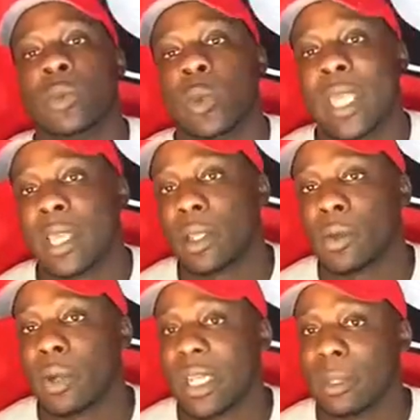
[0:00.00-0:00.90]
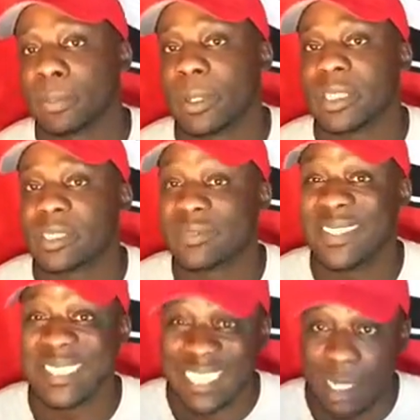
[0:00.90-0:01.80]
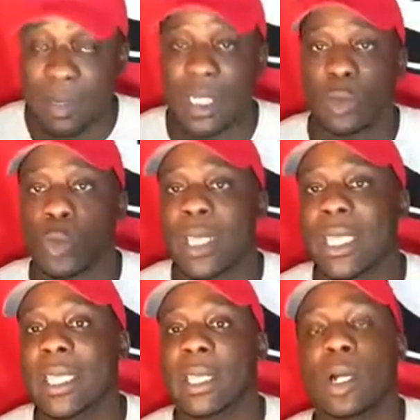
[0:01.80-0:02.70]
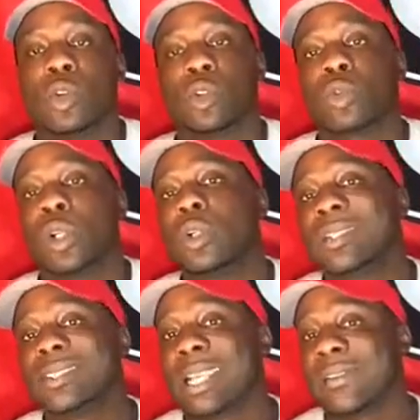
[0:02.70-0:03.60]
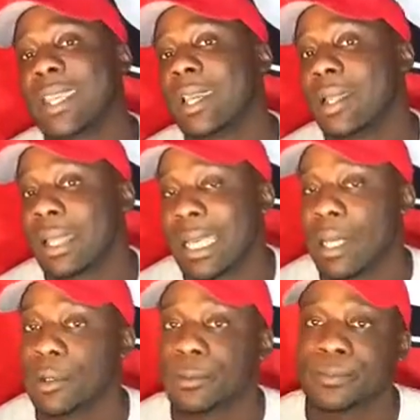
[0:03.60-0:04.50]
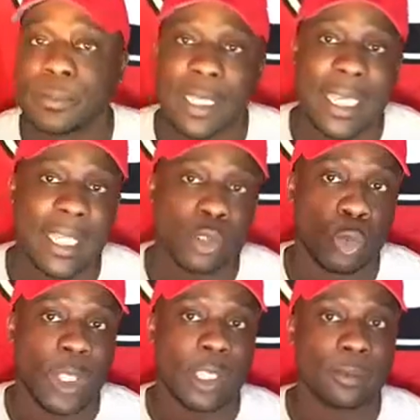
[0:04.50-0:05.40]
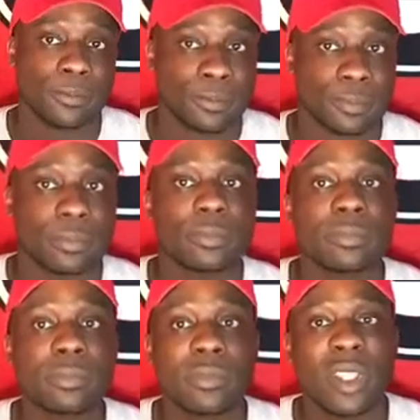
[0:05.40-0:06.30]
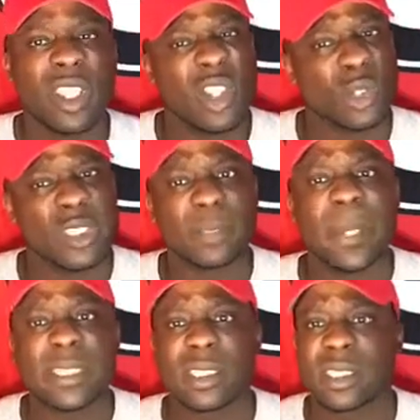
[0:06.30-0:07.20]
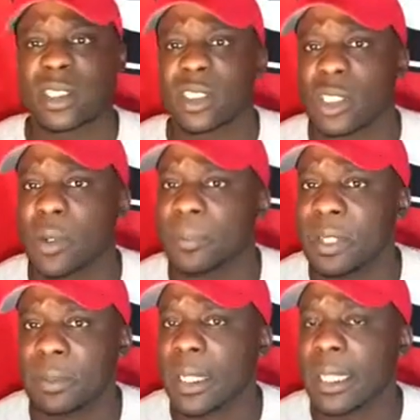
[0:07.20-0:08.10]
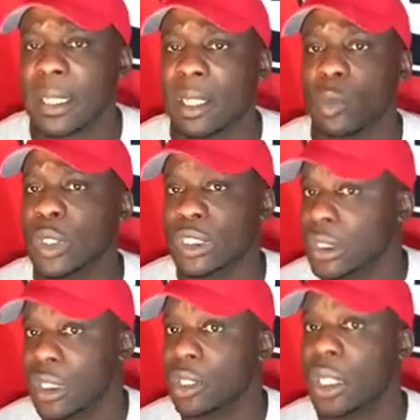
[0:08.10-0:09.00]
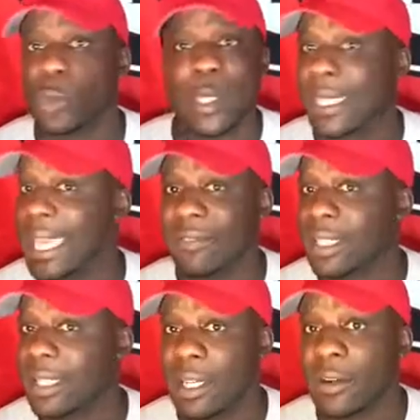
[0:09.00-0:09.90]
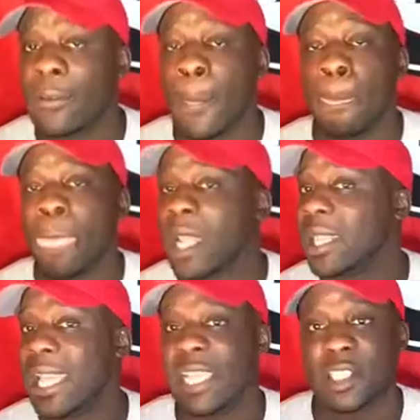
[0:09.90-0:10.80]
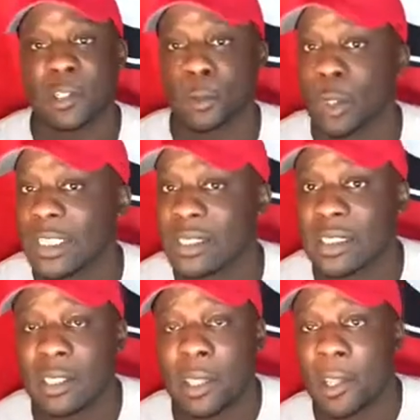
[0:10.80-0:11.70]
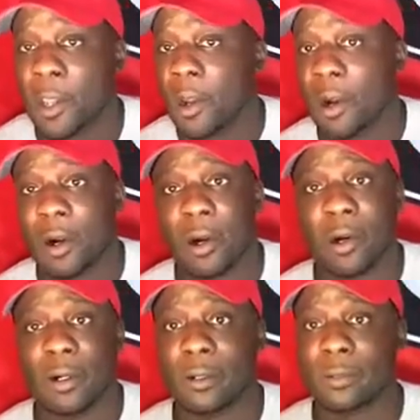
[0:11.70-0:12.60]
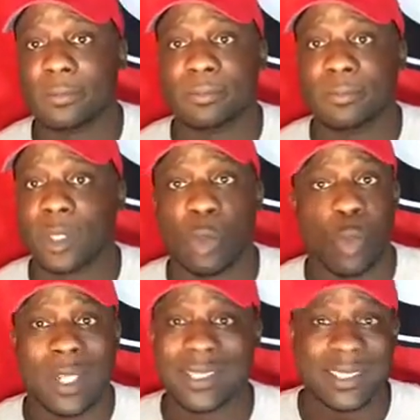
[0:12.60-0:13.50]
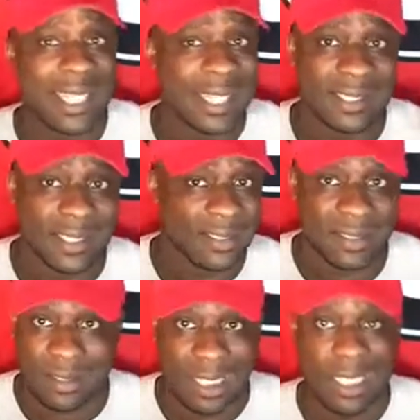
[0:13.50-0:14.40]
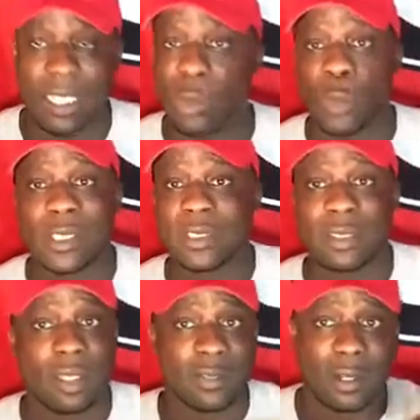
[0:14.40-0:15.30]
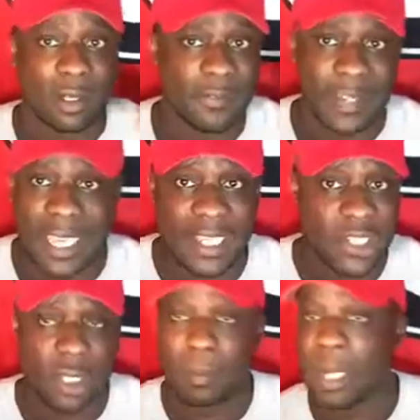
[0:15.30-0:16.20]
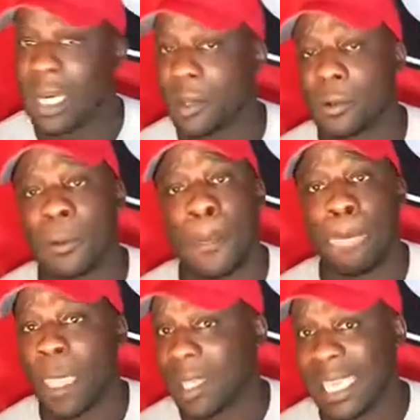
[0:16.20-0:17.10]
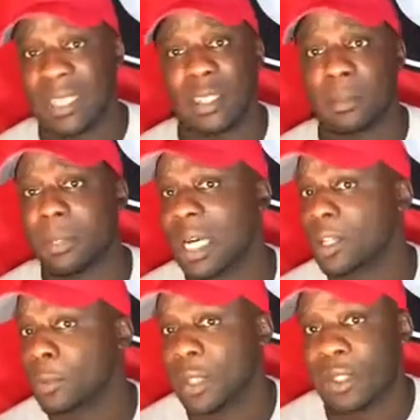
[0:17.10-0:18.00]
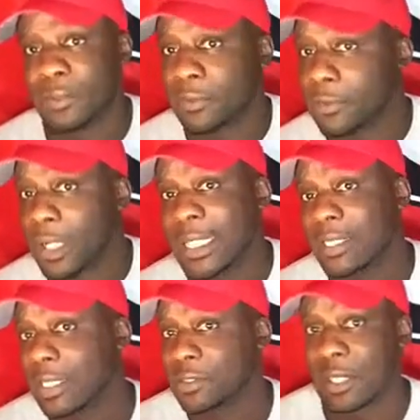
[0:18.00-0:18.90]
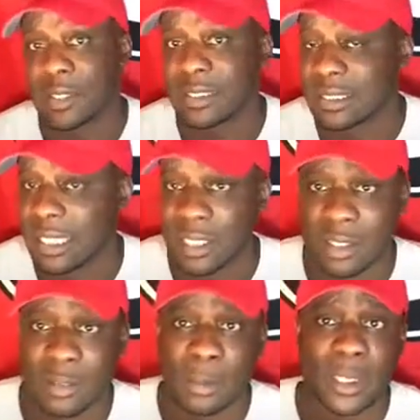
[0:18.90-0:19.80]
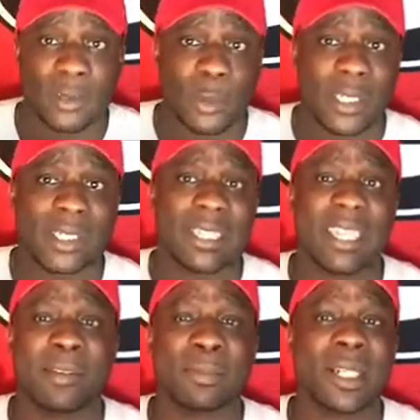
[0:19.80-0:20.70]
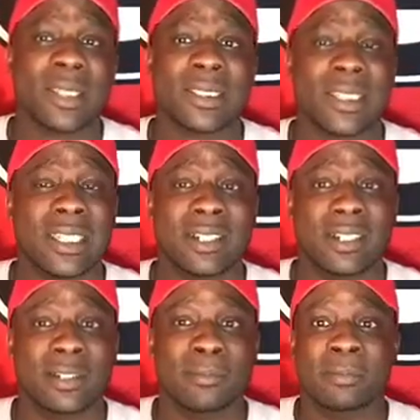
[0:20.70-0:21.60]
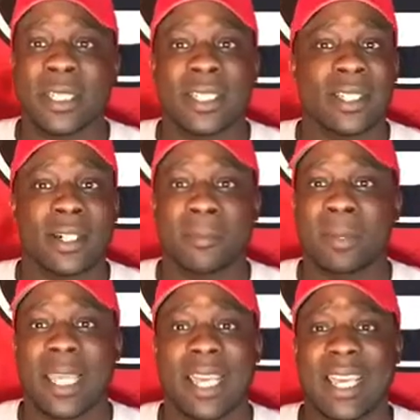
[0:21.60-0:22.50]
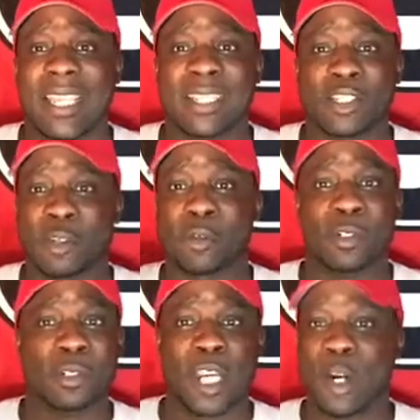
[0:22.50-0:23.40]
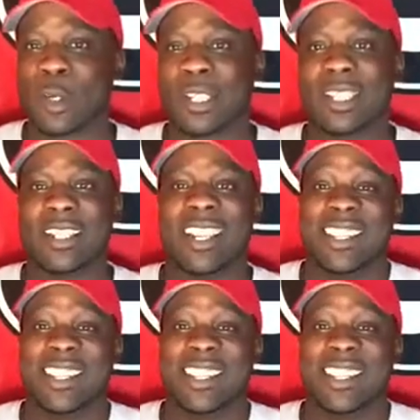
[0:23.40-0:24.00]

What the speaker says: We had a great, impressive, dominant win on the road in South Carolina last week. You know, just basically to show people that, yeah, we still here. We haven't left. Last year wasn't a one-shot thing. It wasn't a flash in a bottle, lightning in the bottle, whatever phrase they trying to say, or what did Dan Mullen say, a blind squirrel caught a nut.